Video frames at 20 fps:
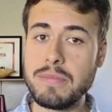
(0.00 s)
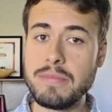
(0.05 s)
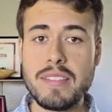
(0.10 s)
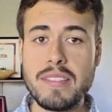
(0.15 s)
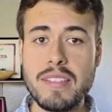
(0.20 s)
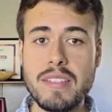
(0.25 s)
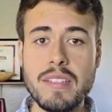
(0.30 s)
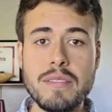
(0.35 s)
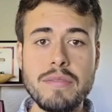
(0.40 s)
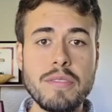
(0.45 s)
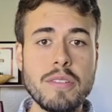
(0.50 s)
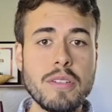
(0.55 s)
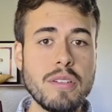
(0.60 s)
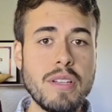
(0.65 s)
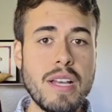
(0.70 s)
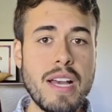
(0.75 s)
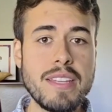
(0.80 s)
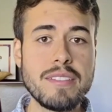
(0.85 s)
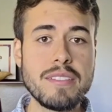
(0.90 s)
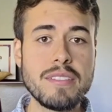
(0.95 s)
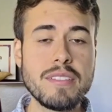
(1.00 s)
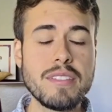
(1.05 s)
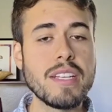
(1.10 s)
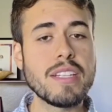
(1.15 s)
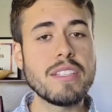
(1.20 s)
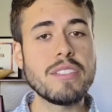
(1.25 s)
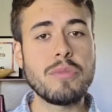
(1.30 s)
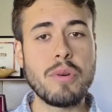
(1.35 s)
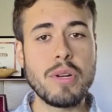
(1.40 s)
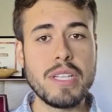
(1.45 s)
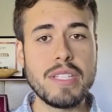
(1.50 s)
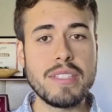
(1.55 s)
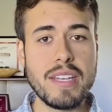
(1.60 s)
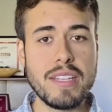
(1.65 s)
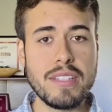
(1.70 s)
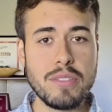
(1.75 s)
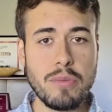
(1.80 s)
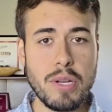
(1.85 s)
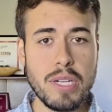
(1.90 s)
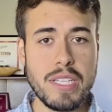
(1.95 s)
Acidic fertilizers like
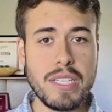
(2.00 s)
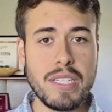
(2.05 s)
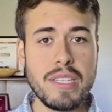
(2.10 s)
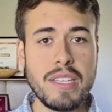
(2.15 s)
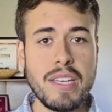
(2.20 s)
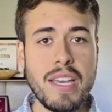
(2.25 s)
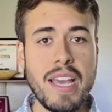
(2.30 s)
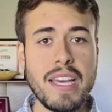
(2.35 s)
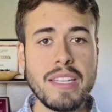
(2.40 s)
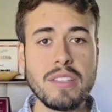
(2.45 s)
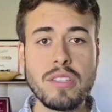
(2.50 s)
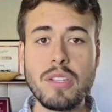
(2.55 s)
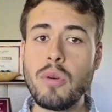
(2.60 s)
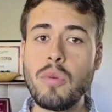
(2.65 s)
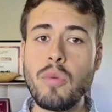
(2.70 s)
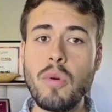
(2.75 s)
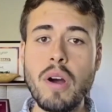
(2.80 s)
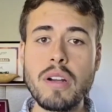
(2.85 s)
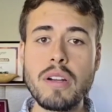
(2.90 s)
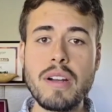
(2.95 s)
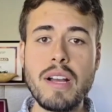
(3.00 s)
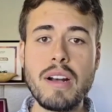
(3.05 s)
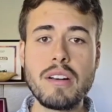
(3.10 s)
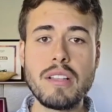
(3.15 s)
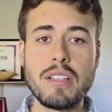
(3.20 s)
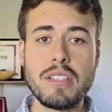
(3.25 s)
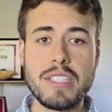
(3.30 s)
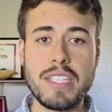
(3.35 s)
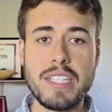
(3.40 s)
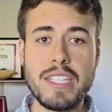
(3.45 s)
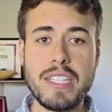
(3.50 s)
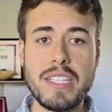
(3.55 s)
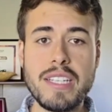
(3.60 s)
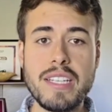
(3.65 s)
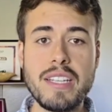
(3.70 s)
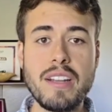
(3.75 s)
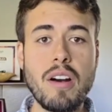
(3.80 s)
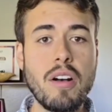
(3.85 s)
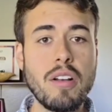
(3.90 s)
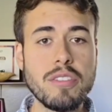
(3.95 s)
20-10-20 and low water alkalinity
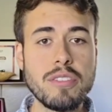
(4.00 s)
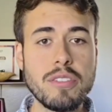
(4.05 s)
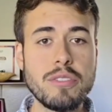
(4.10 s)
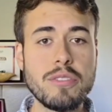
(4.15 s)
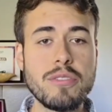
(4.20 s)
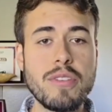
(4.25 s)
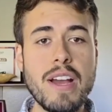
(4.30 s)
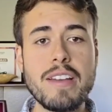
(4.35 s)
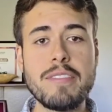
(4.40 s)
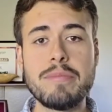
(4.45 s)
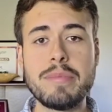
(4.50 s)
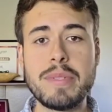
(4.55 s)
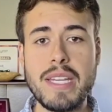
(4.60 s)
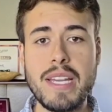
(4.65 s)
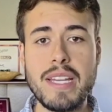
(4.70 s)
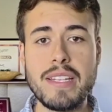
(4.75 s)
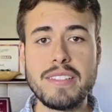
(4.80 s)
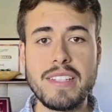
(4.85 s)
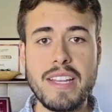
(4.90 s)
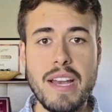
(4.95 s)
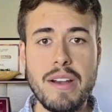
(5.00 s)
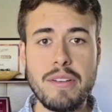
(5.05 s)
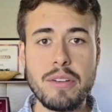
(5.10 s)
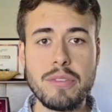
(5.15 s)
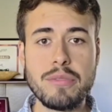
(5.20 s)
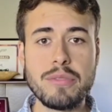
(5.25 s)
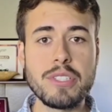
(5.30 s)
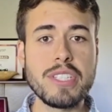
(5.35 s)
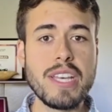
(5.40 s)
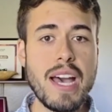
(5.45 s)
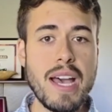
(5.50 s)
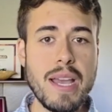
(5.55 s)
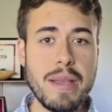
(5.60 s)
can also drive pH down over